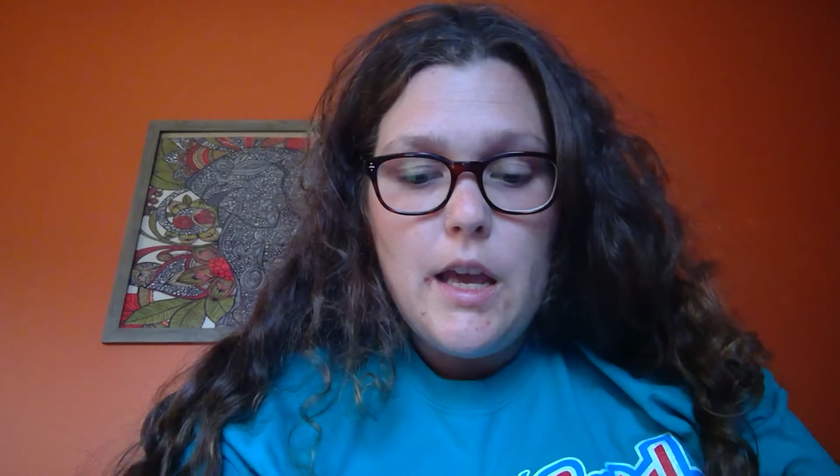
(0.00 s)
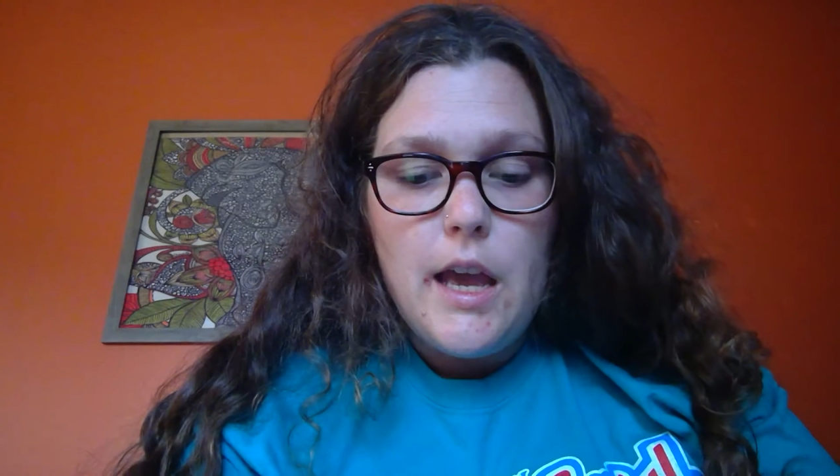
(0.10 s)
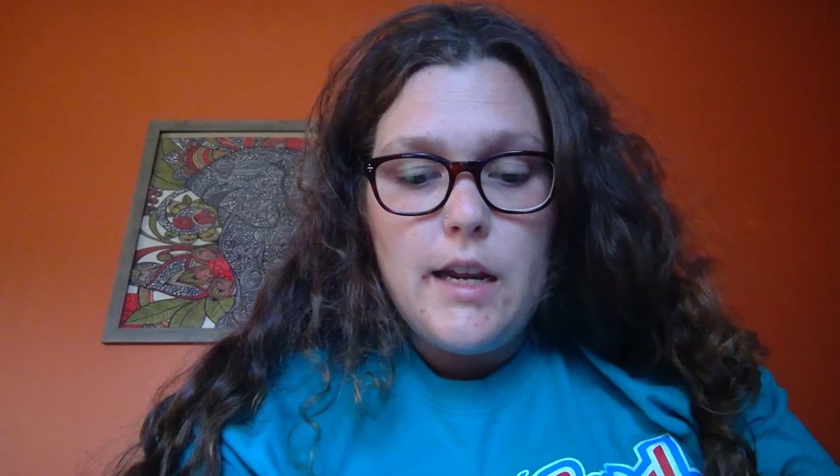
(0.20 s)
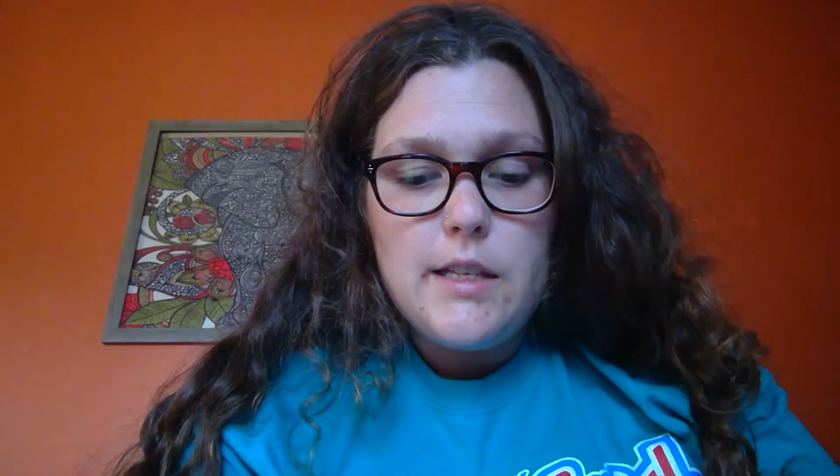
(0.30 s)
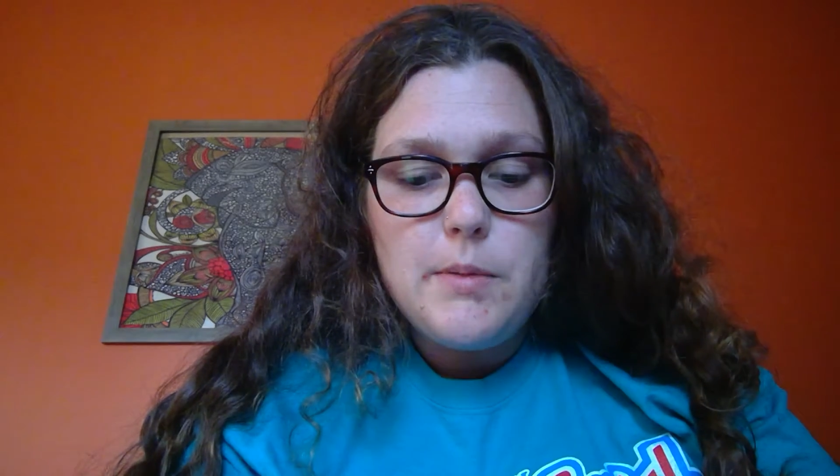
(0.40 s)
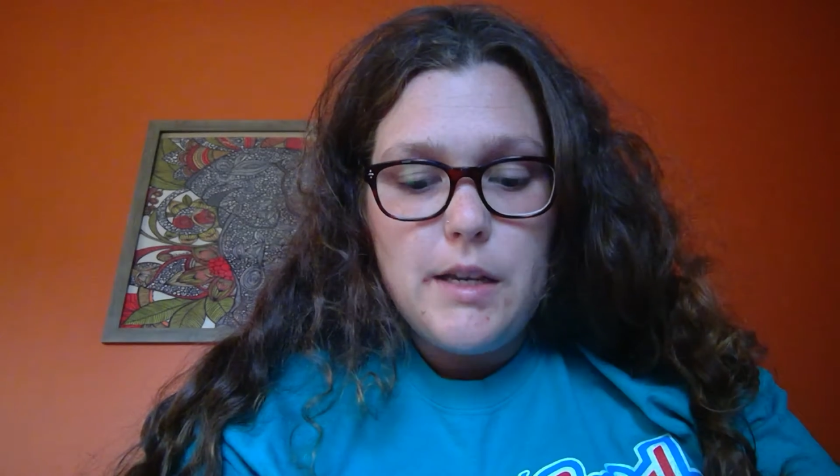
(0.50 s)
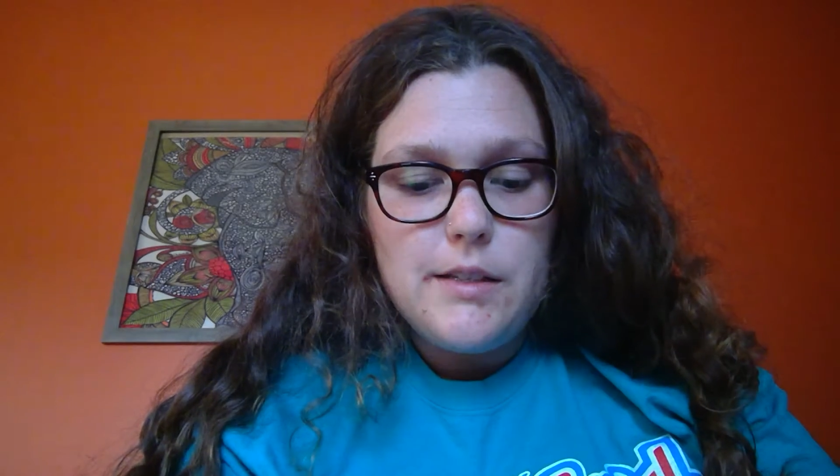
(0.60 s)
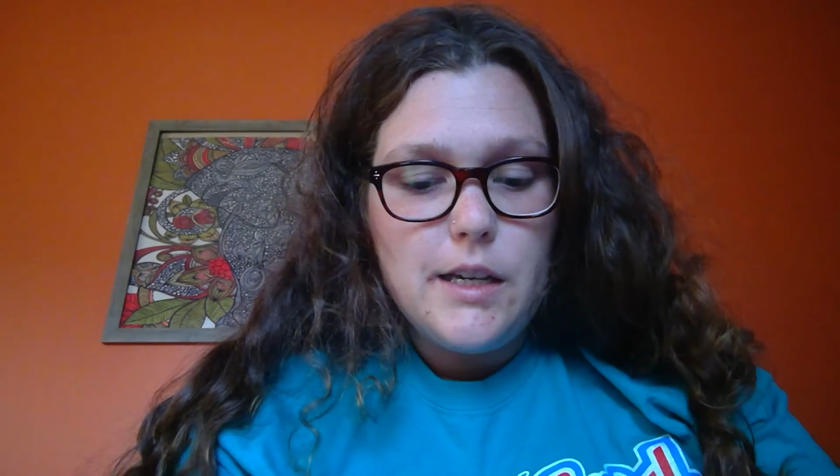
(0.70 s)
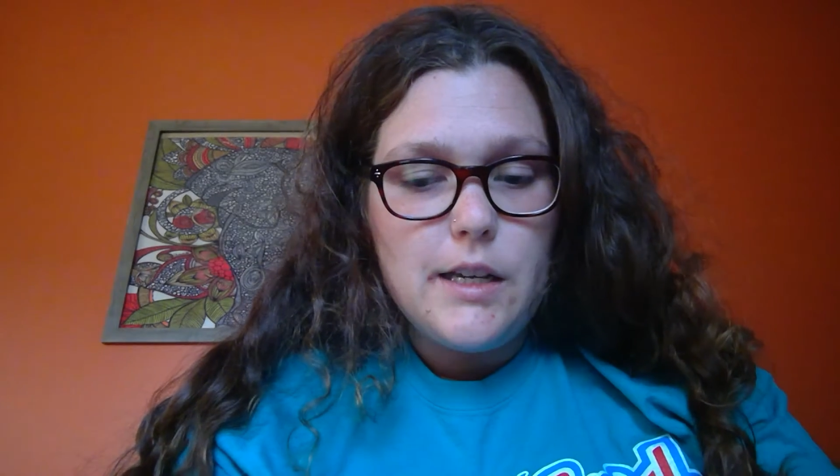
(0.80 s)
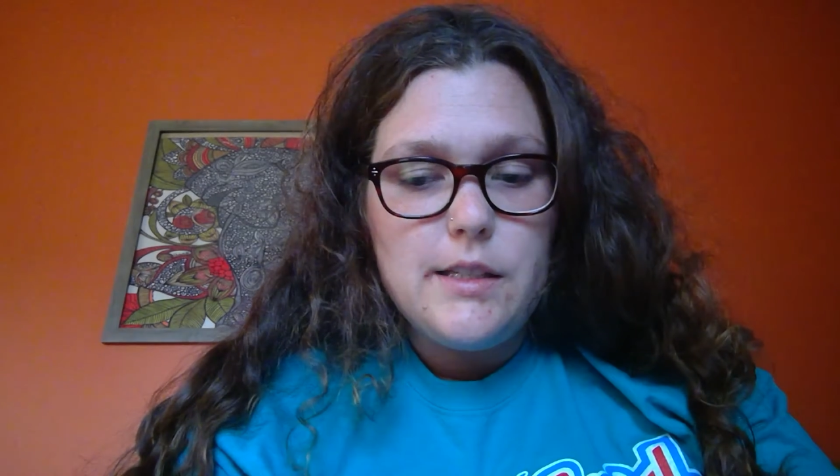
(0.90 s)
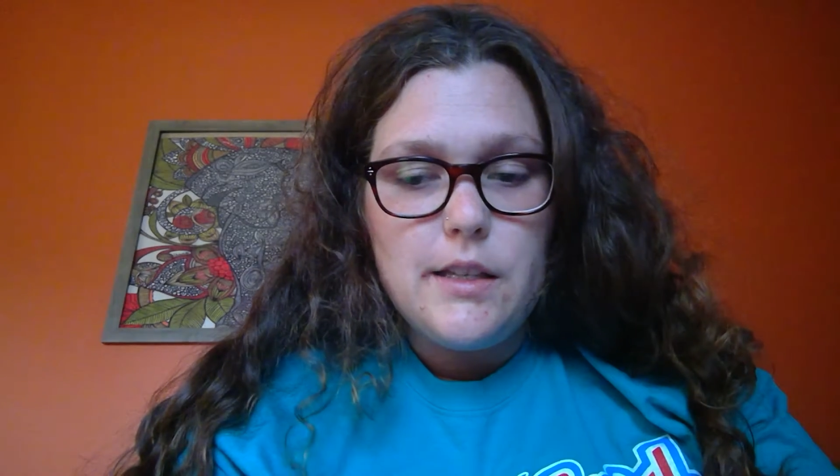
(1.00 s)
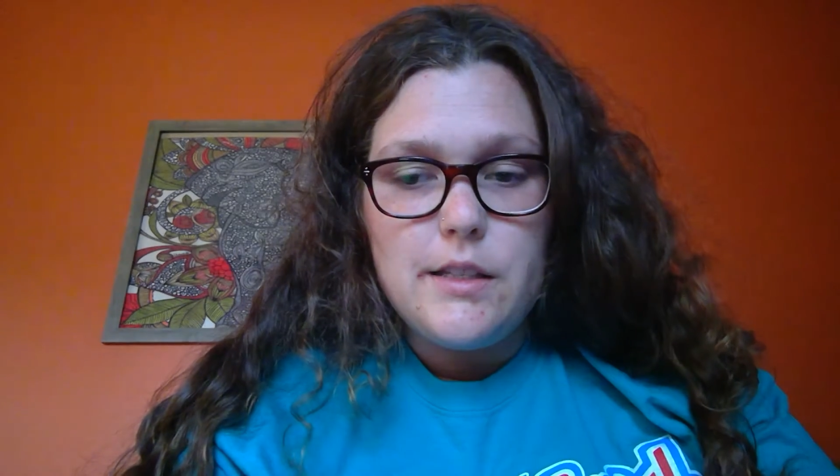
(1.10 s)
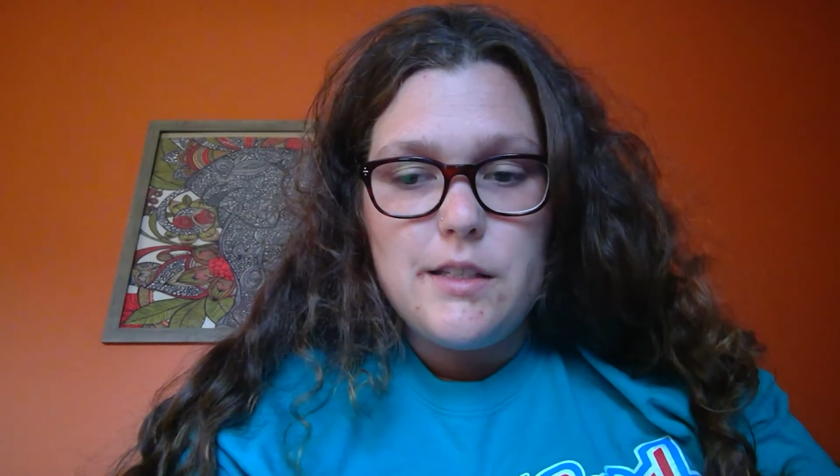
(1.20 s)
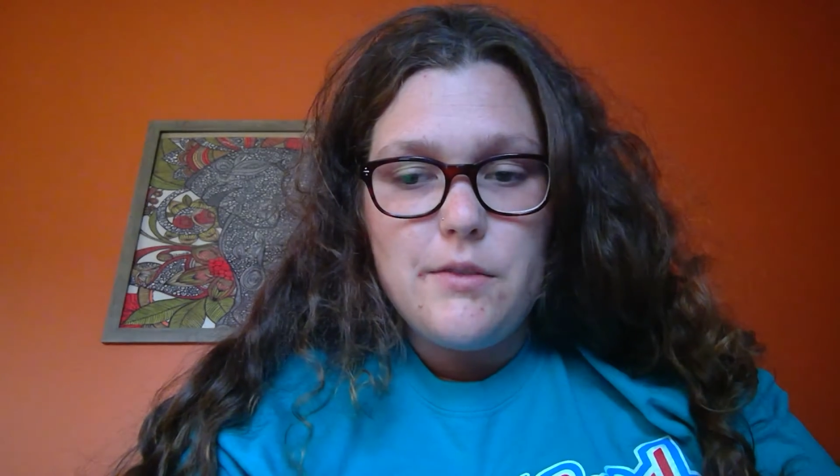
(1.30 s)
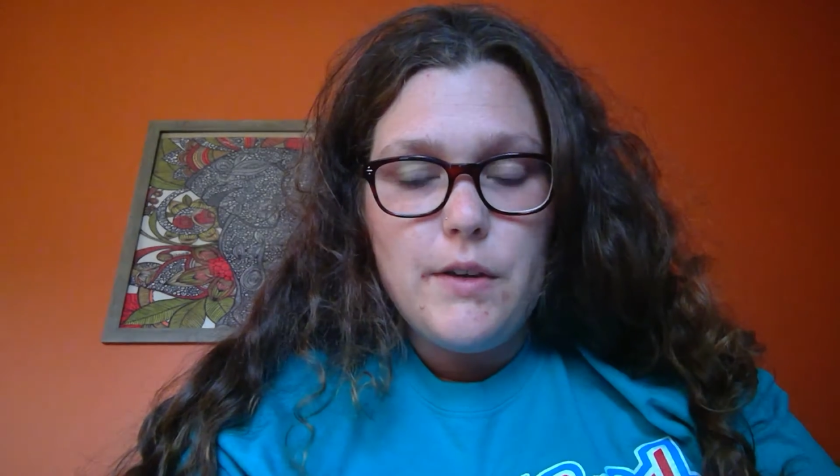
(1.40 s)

And it's because, like I said, this is a